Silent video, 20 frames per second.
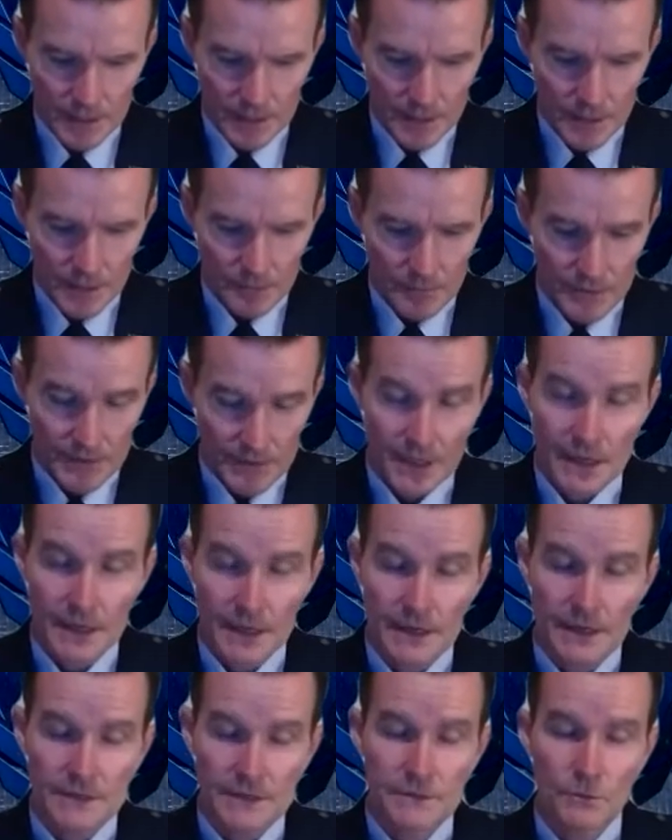But
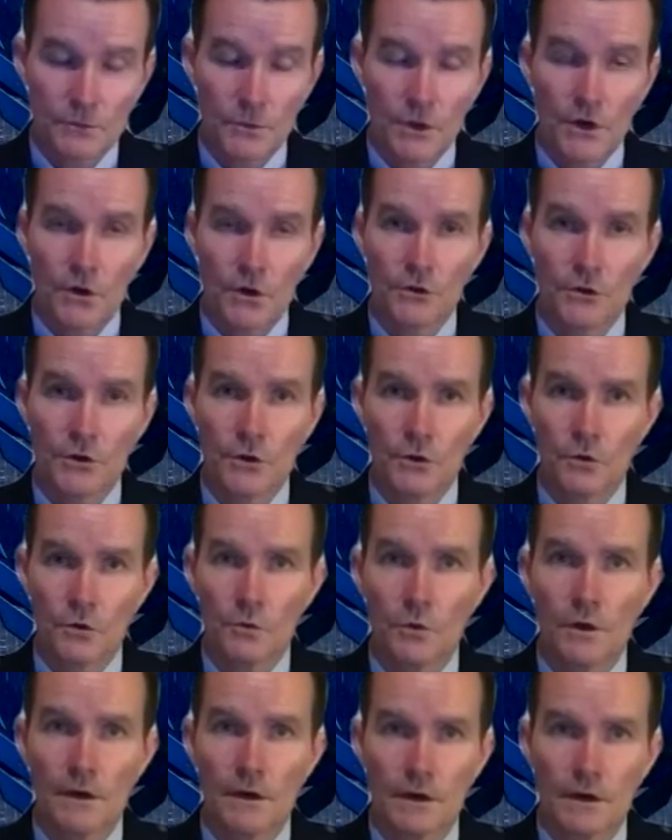then, as we all
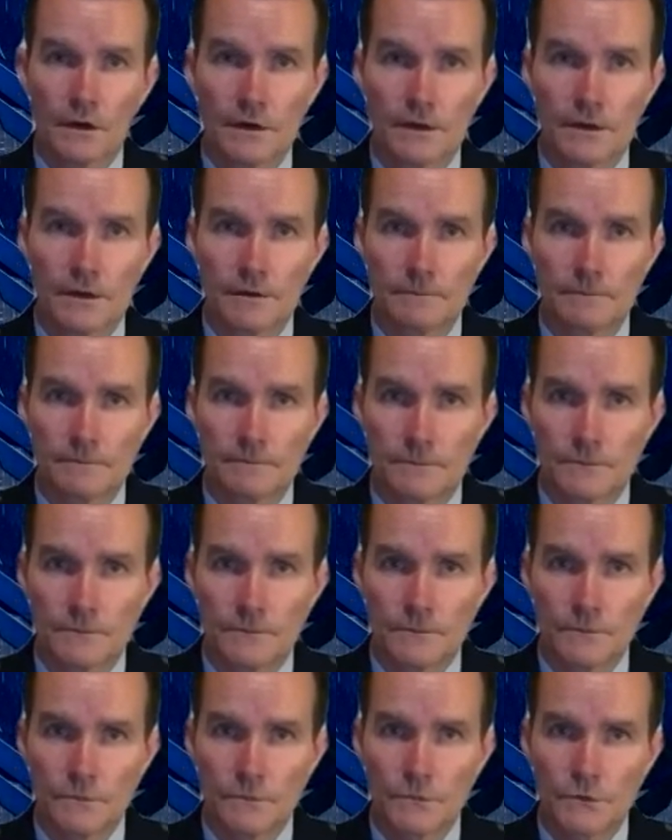know,
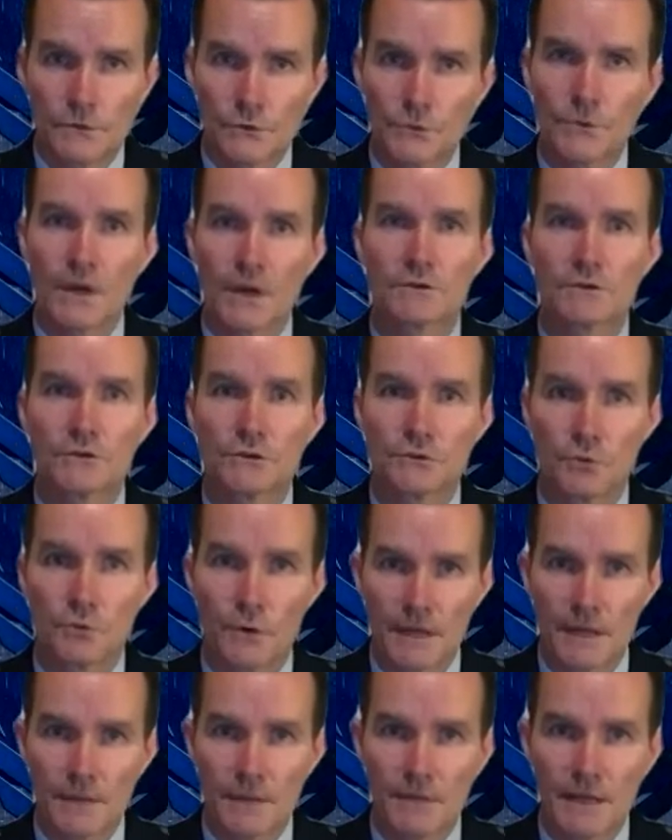
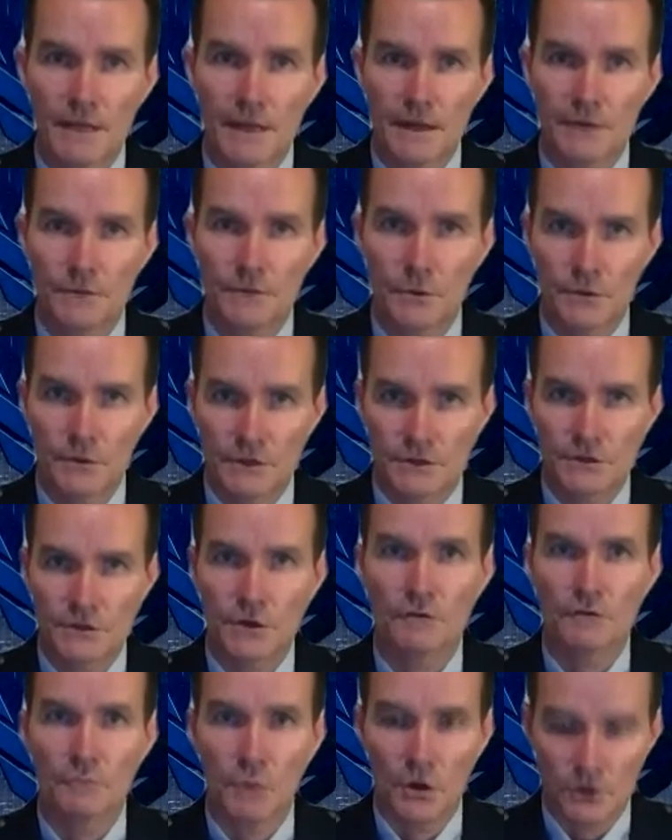2020 began throwing us
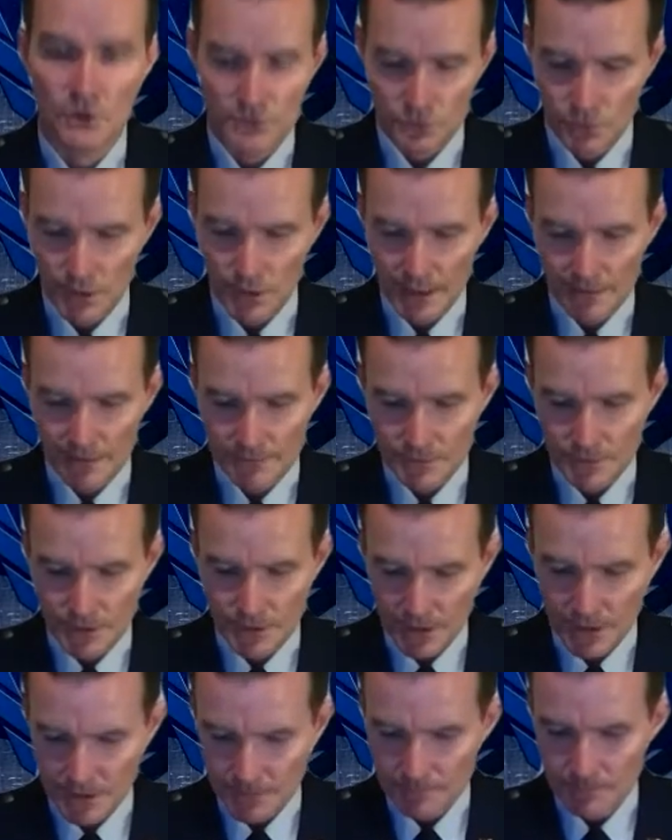curveballs, one after
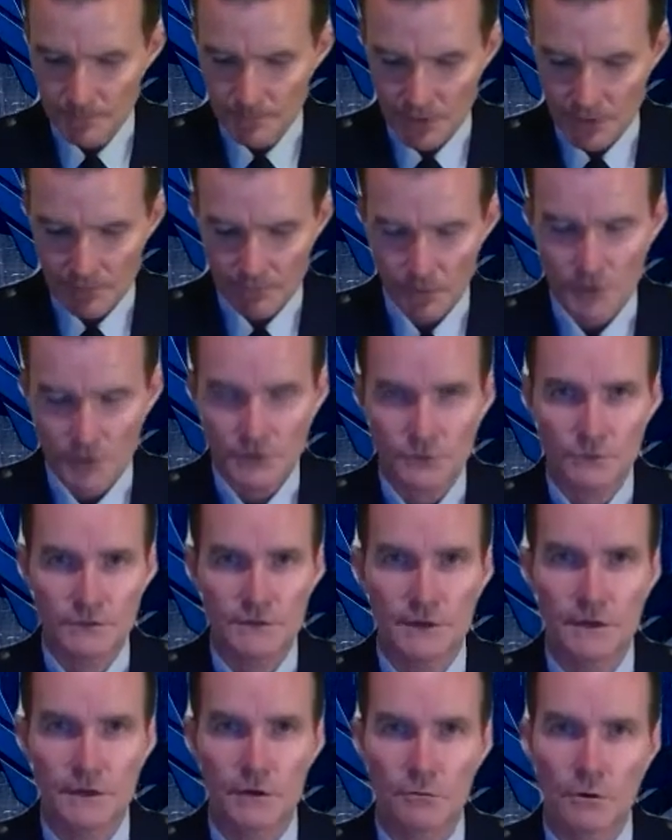another. First was
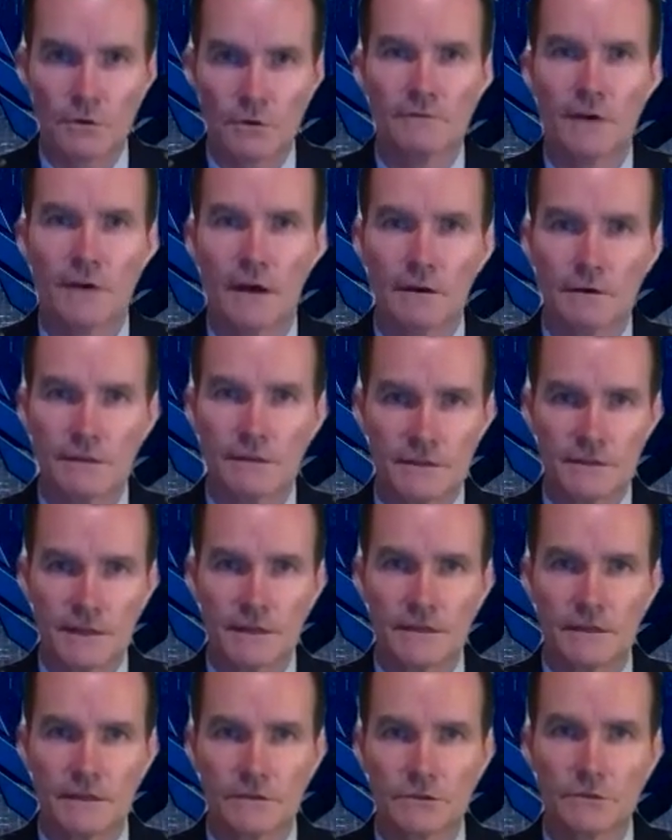the coronavirus
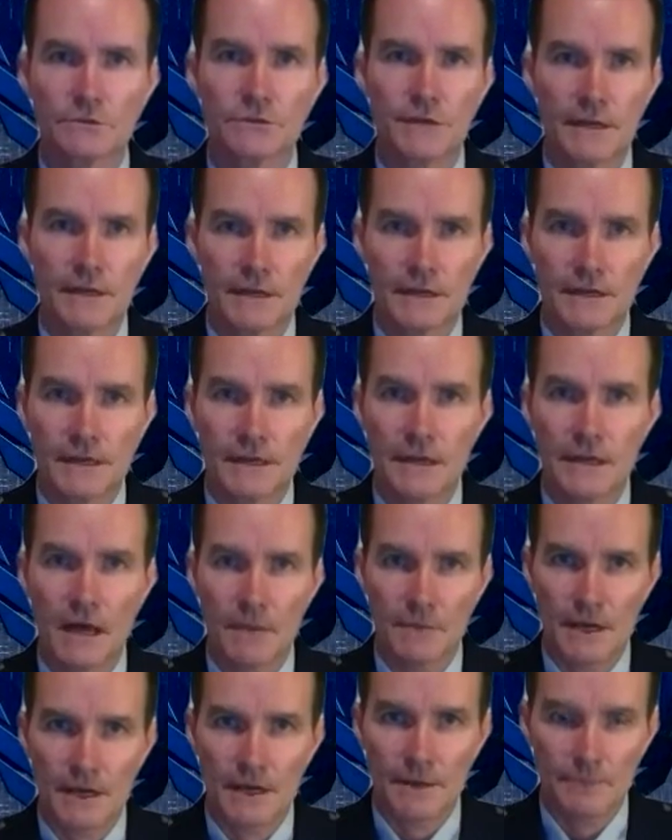and the associated
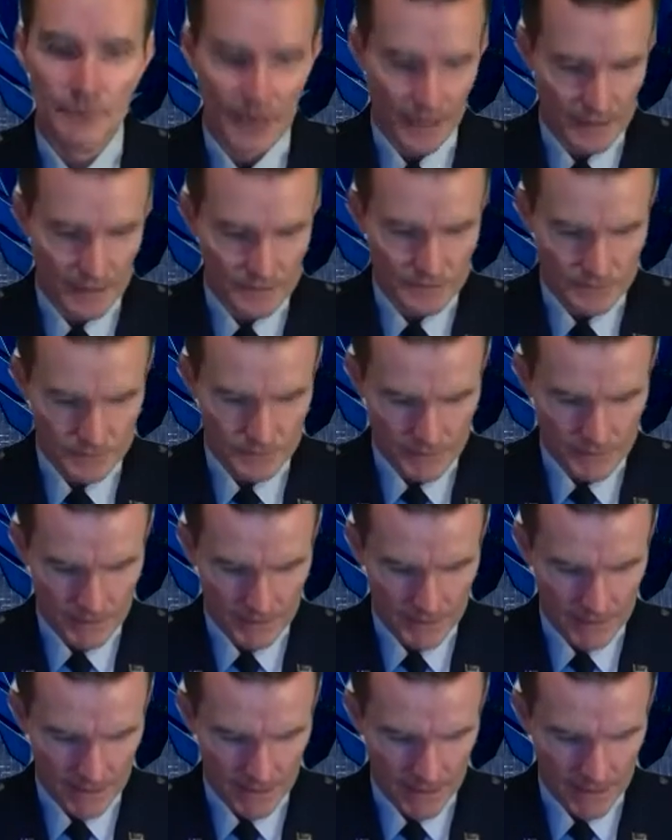economic impacts
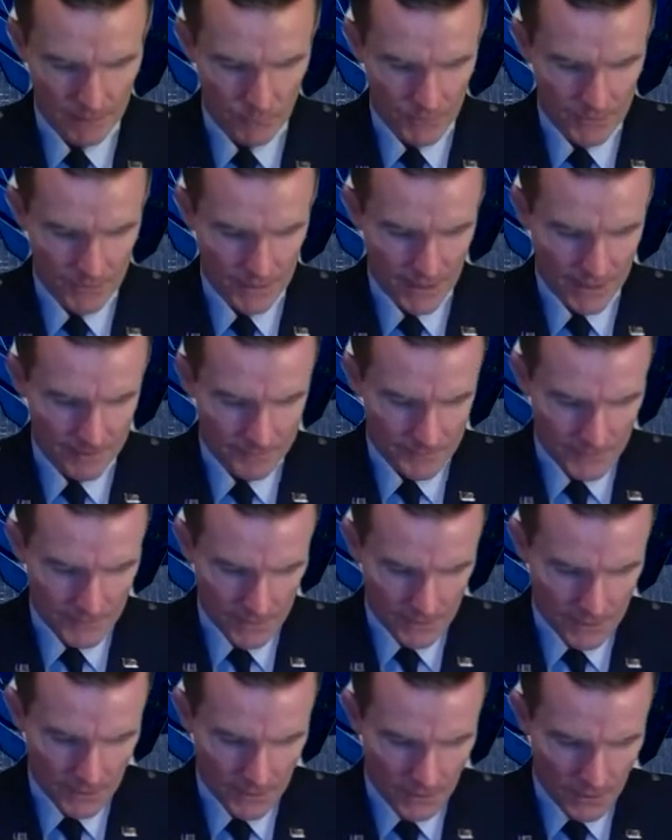that came with that,
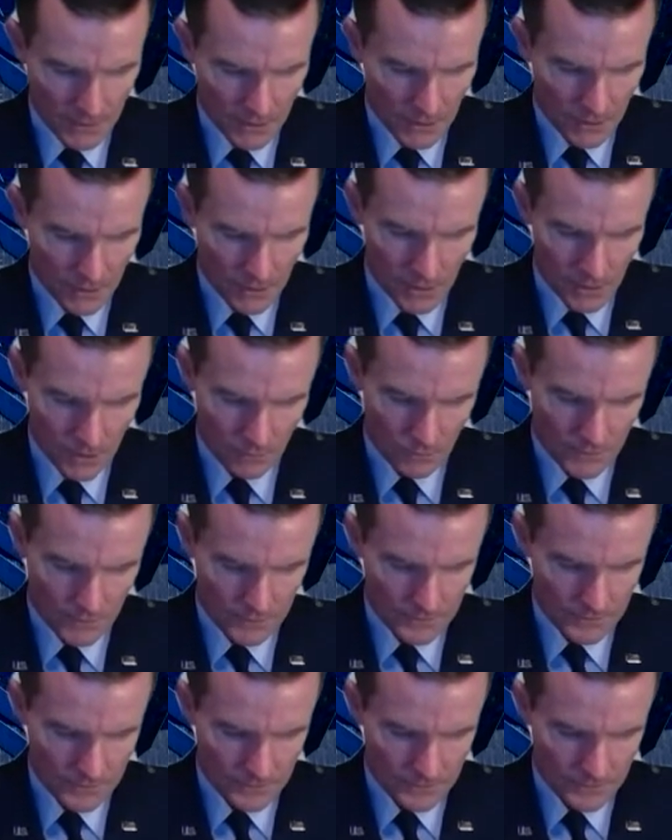along with